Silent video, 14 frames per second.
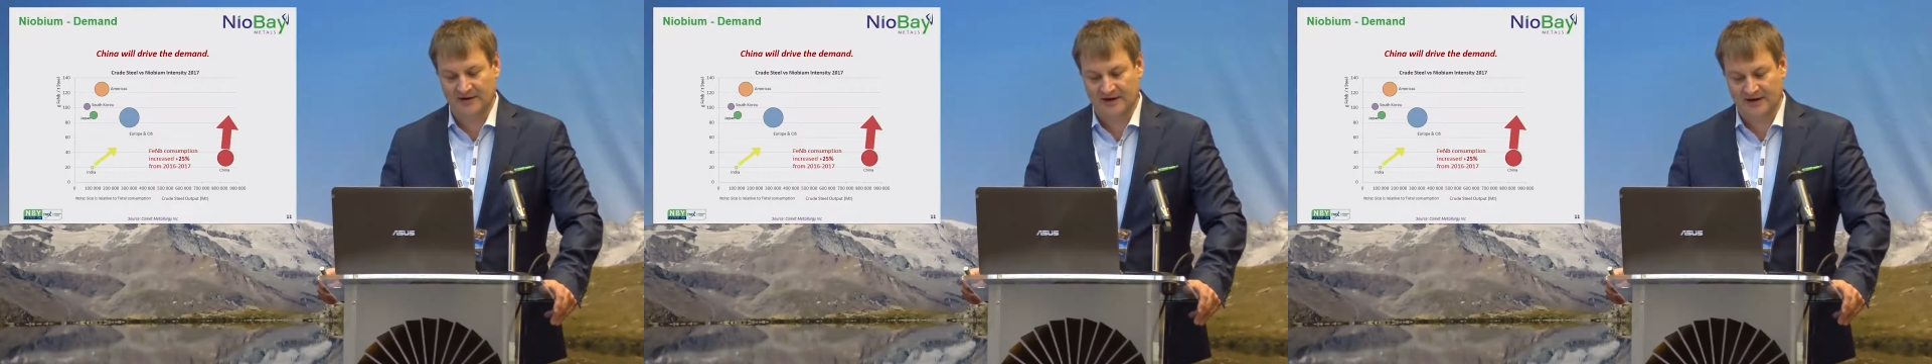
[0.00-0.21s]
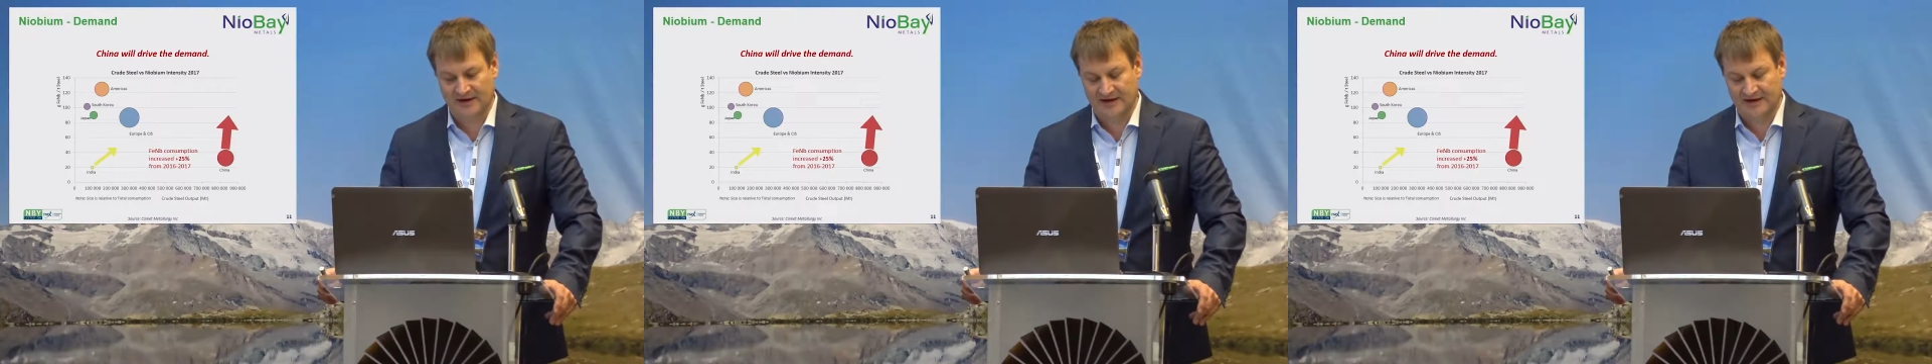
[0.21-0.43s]

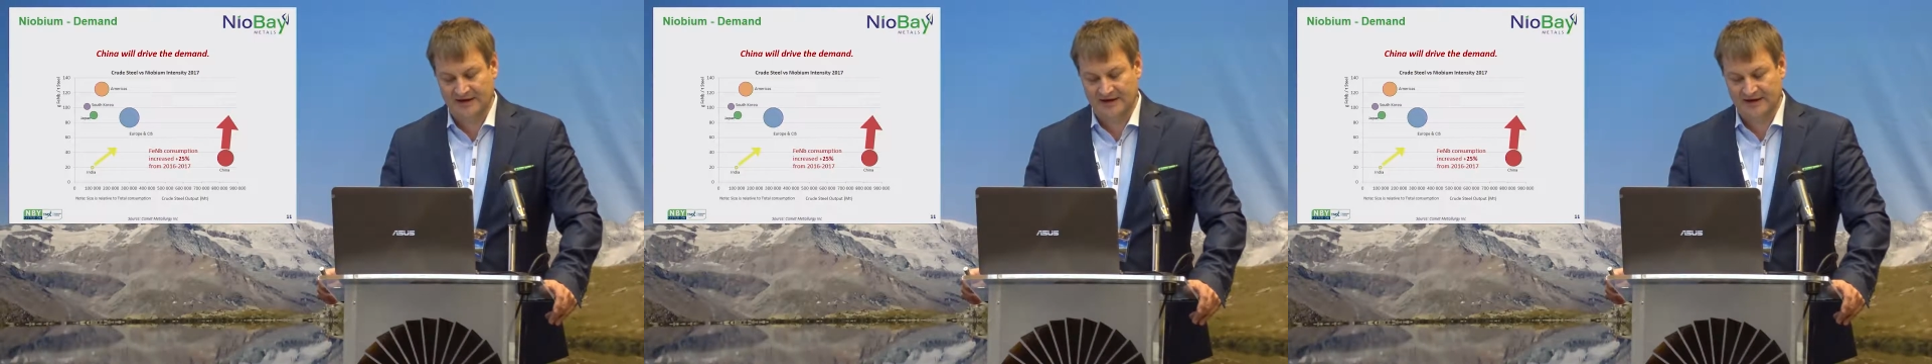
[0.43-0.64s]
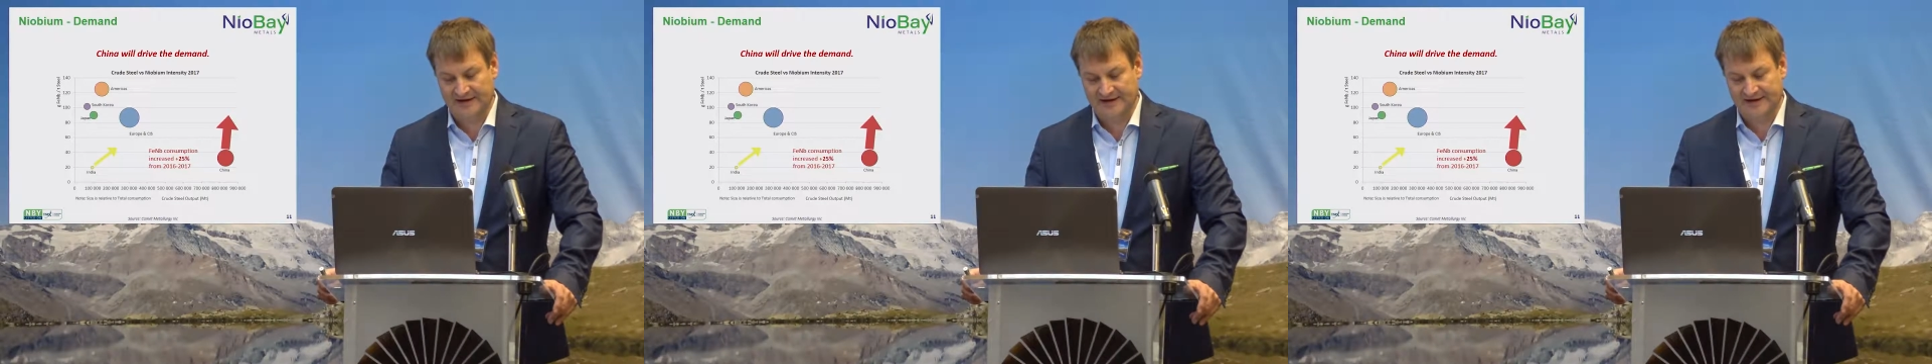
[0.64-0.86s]

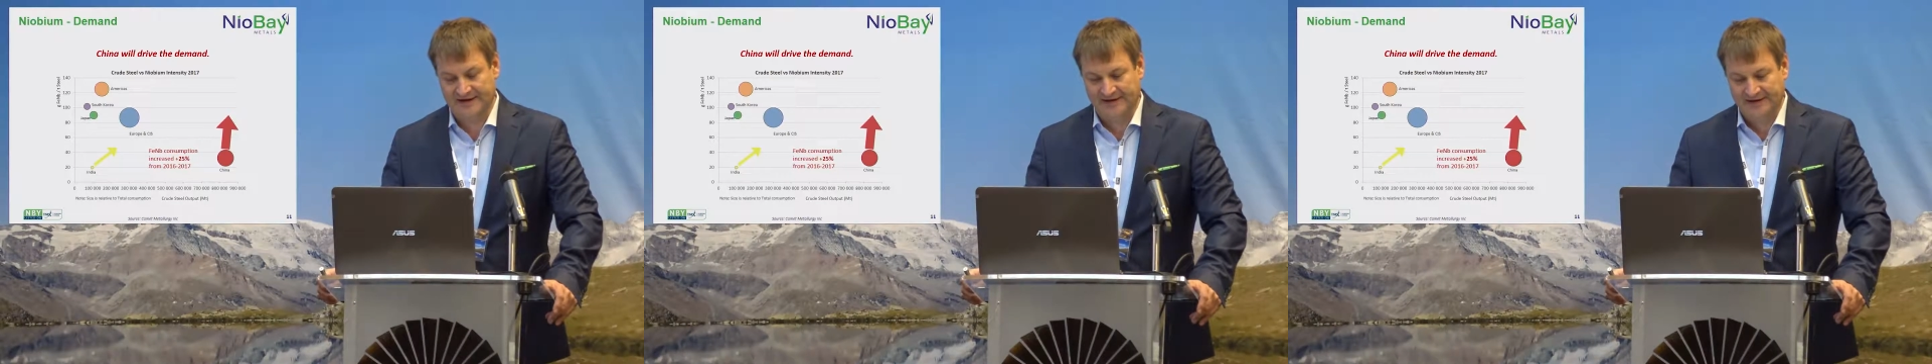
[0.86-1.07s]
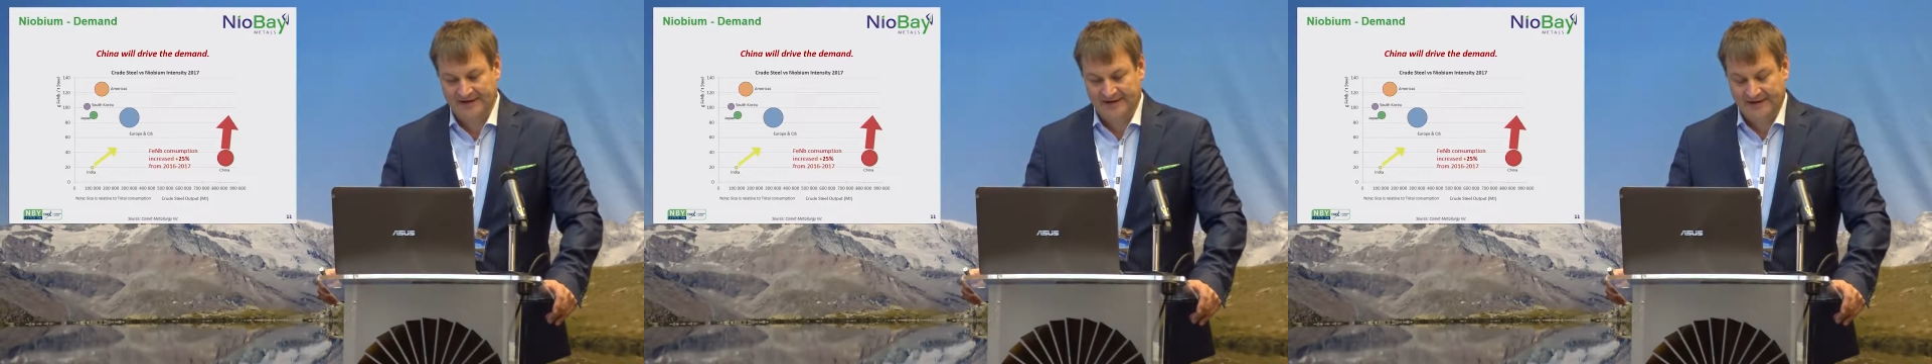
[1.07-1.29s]
at
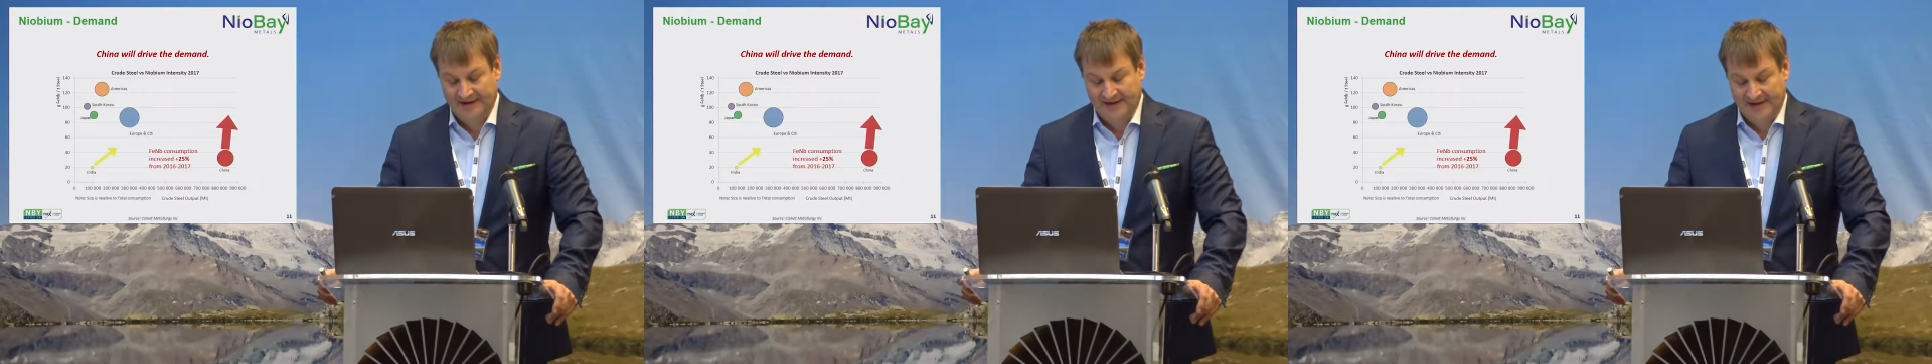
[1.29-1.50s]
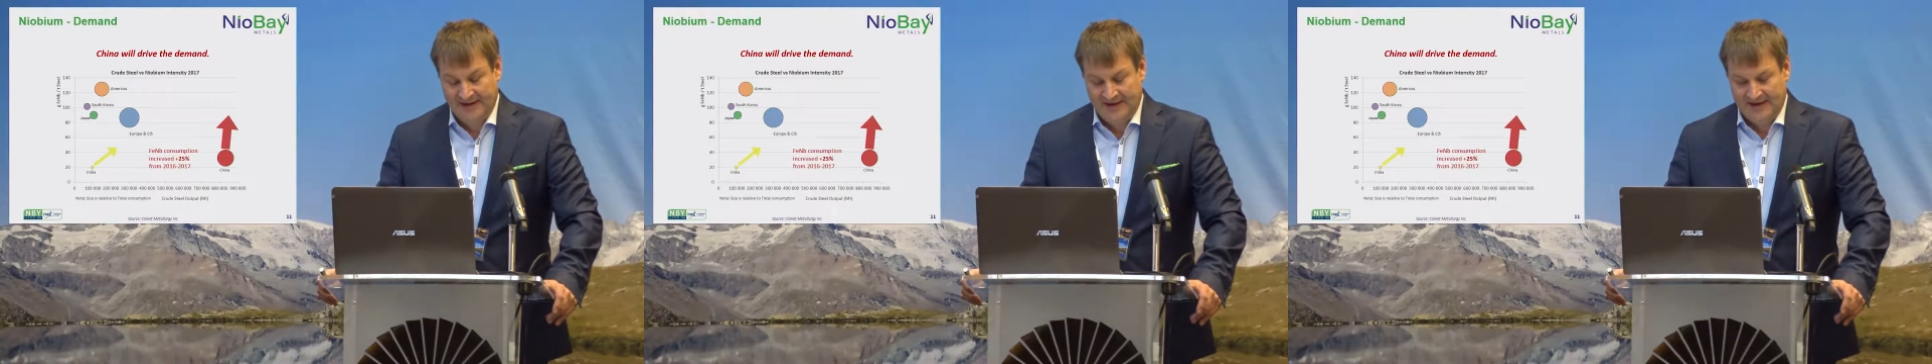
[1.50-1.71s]

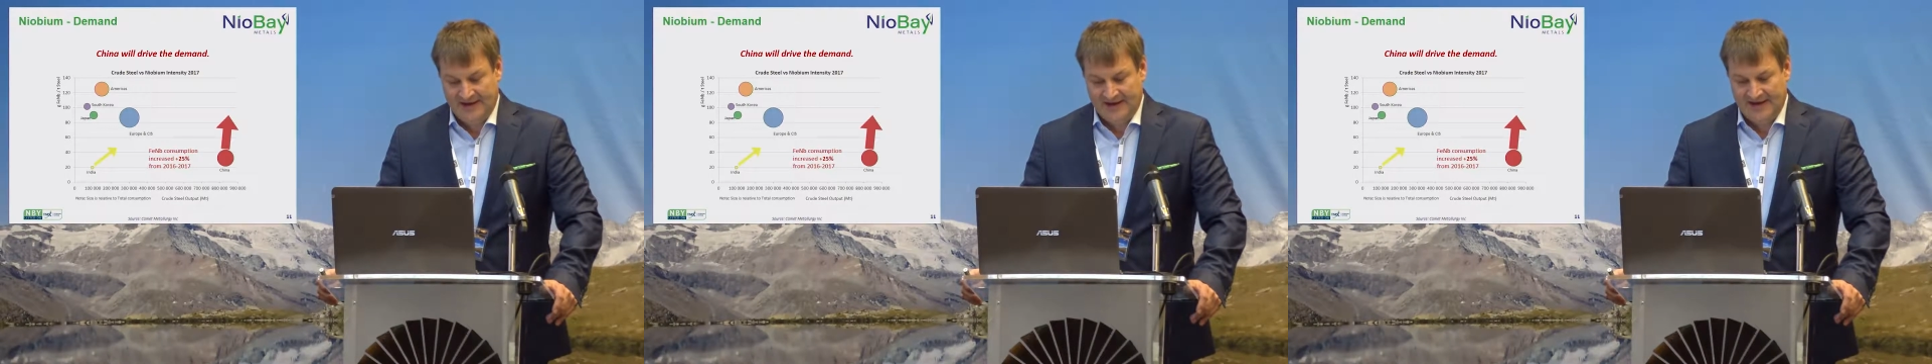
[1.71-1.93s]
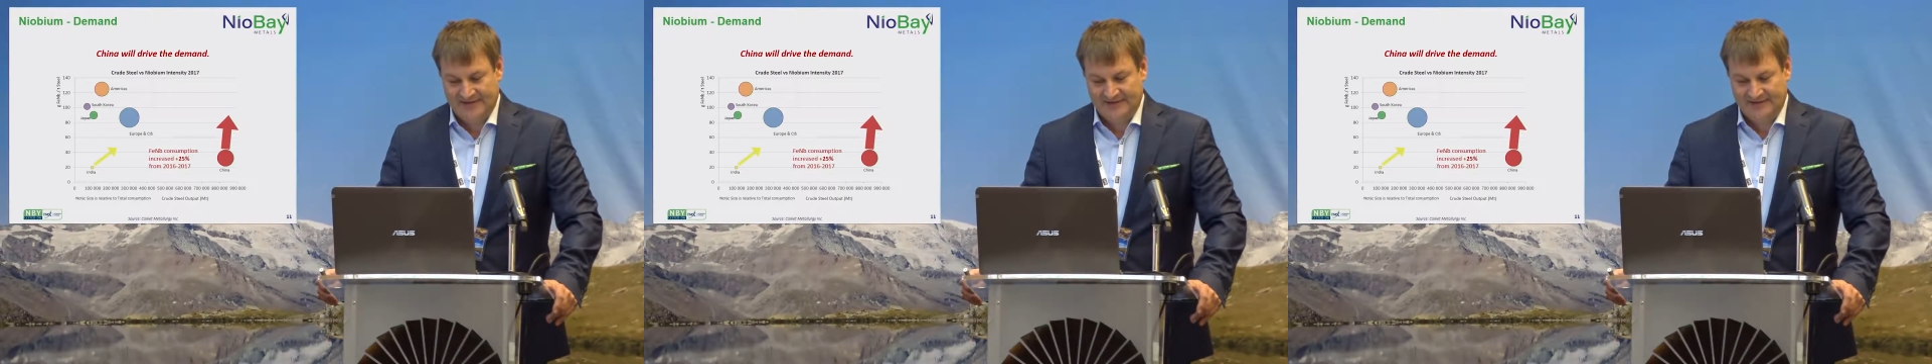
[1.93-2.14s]

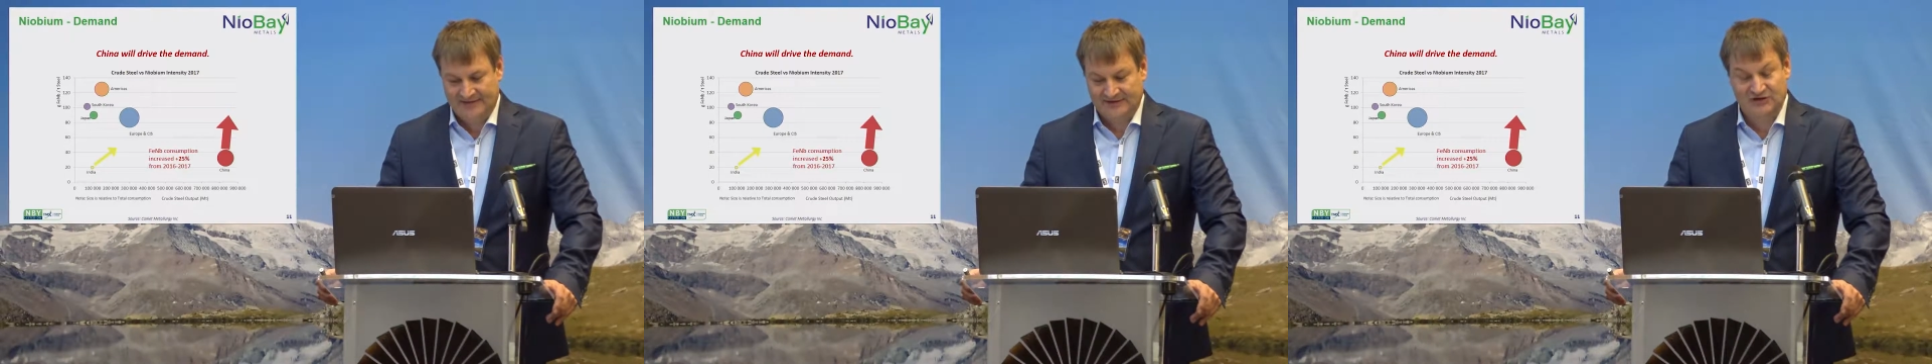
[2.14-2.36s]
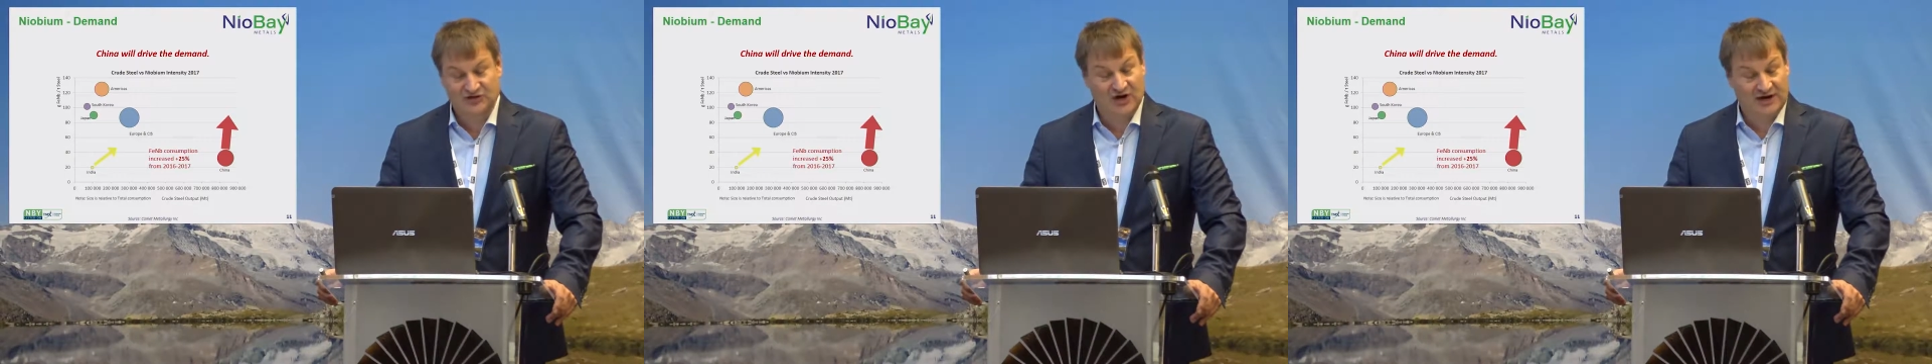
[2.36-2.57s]

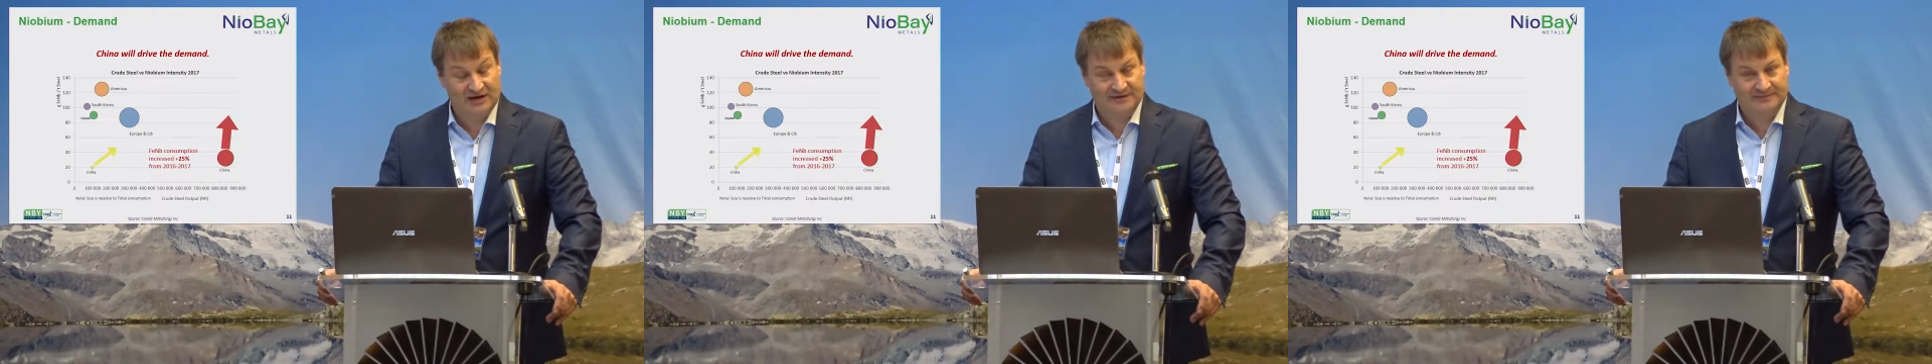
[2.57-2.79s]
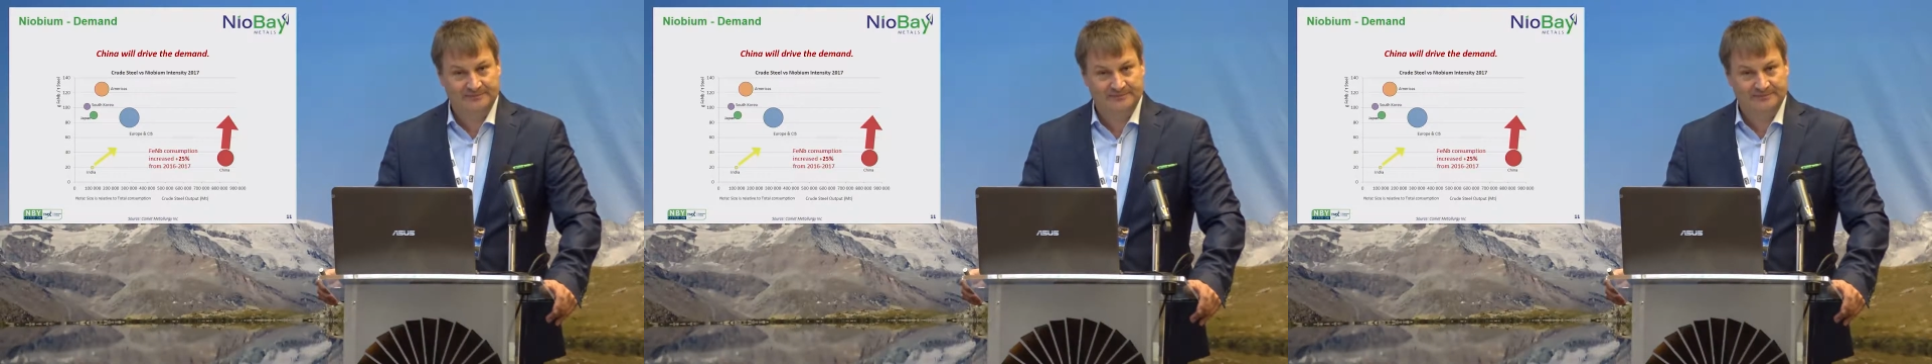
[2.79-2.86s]
China.